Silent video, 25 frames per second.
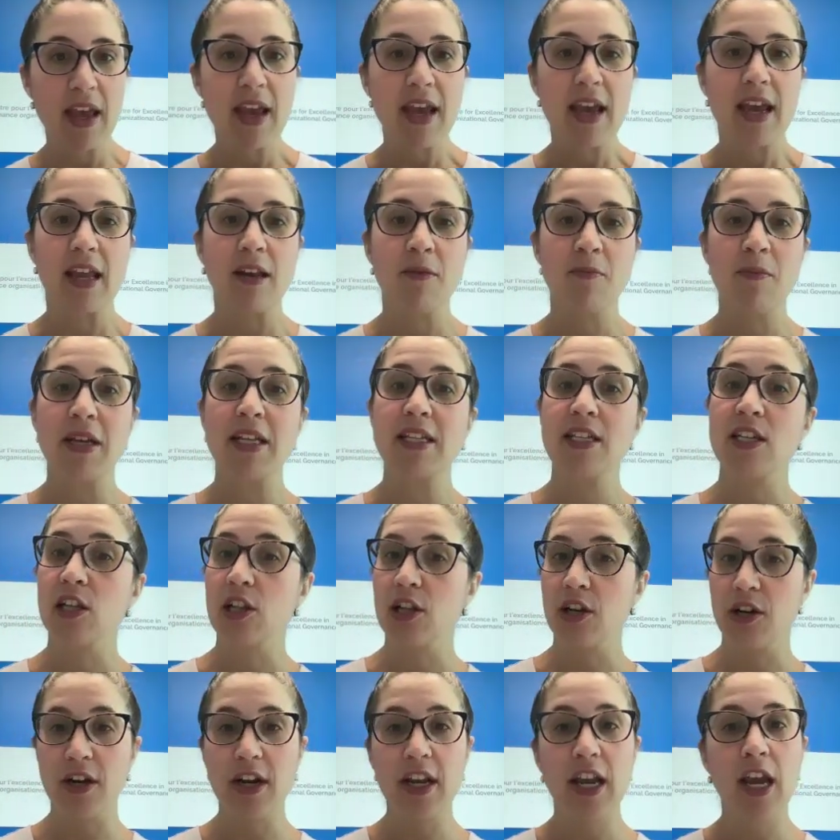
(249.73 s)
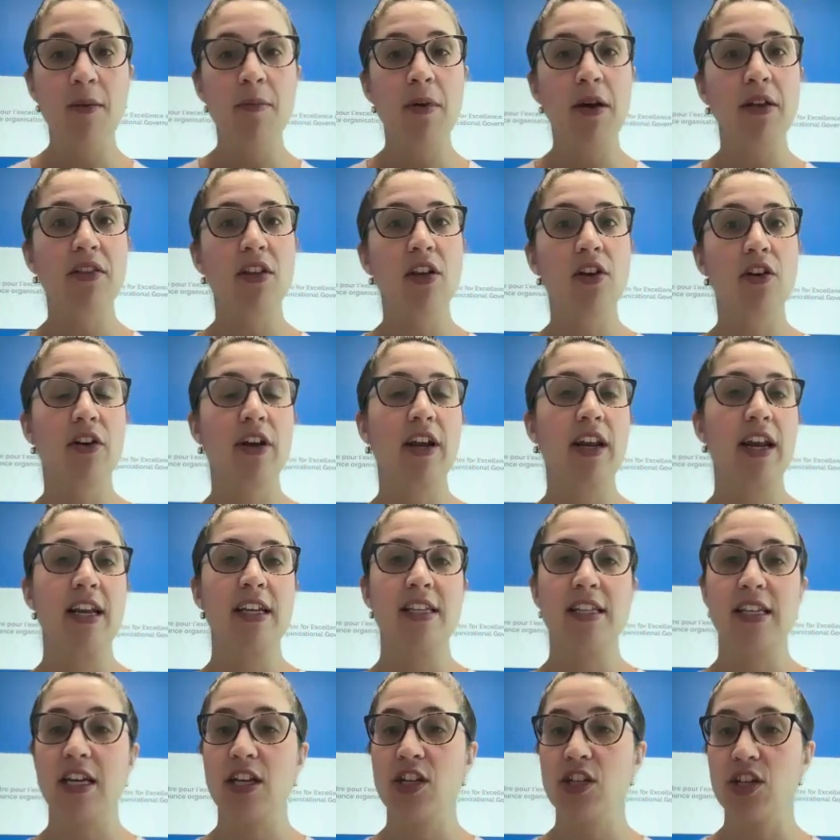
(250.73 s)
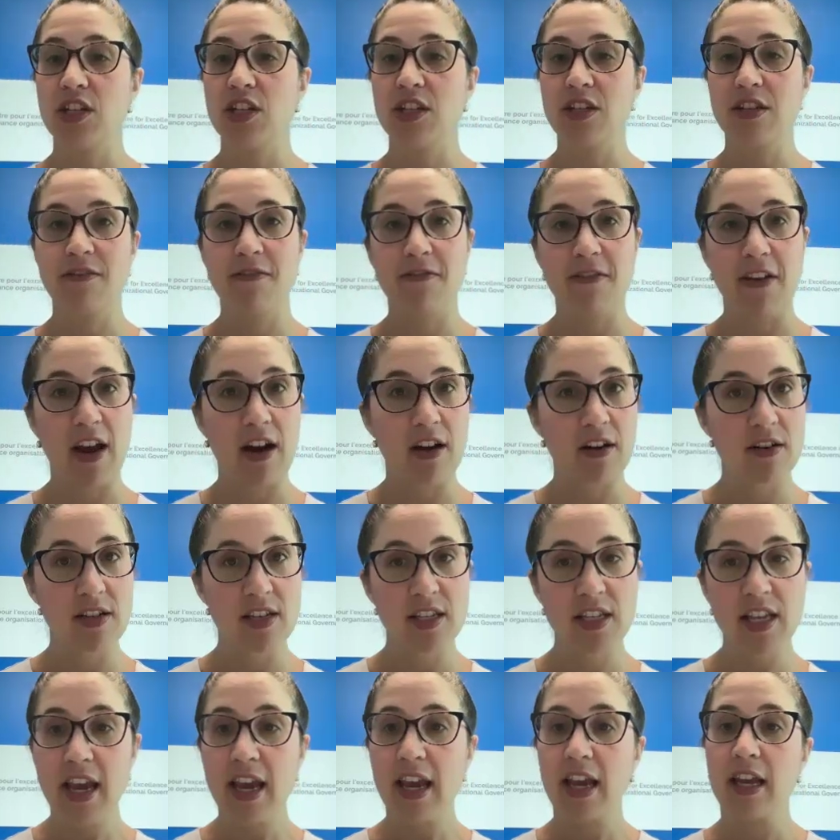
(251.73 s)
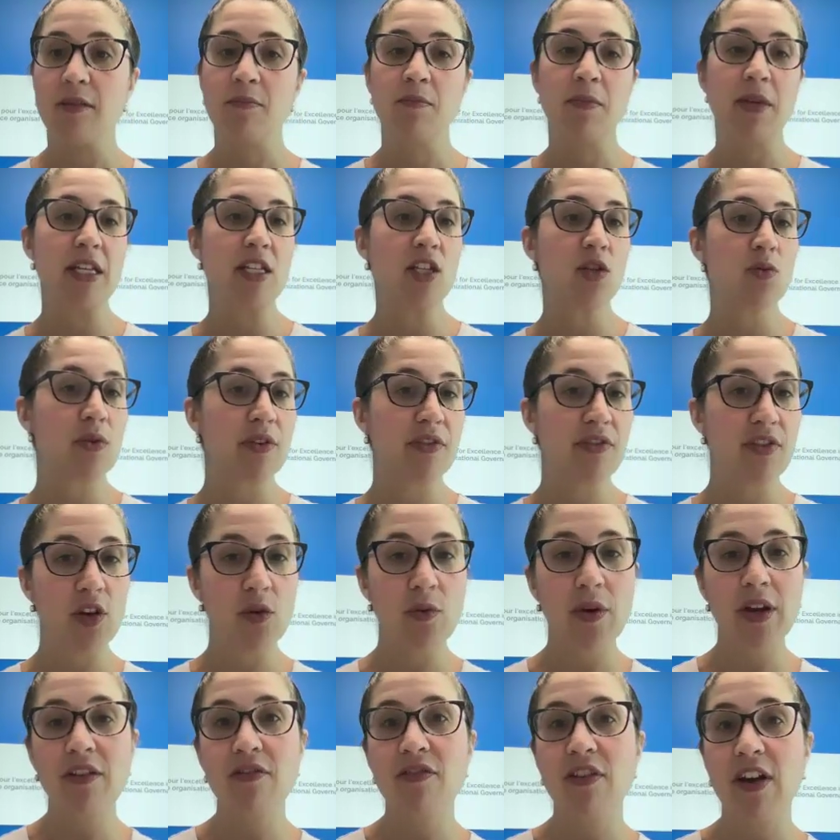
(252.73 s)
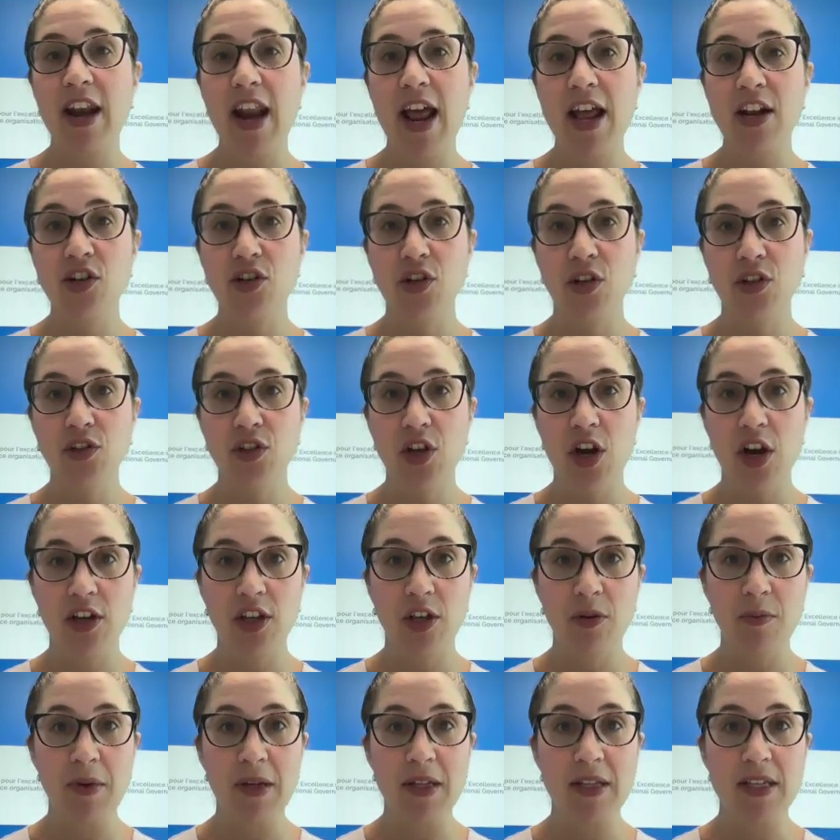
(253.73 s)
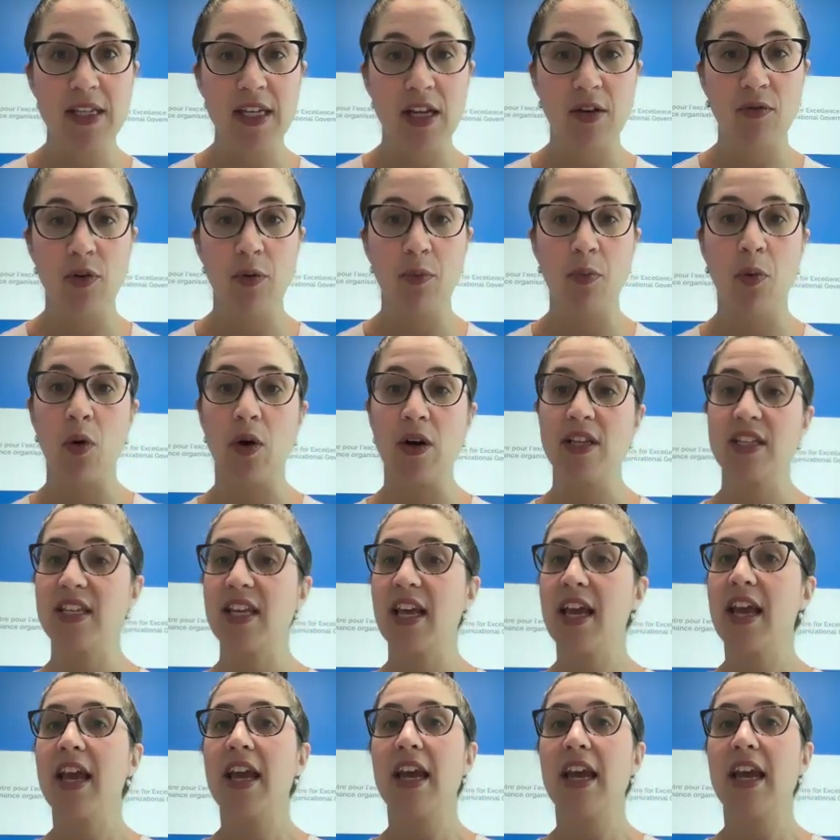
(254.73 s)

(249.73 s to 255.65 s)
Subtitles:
It means learning about the organization's affairs. It means reviewing financial documents and reports.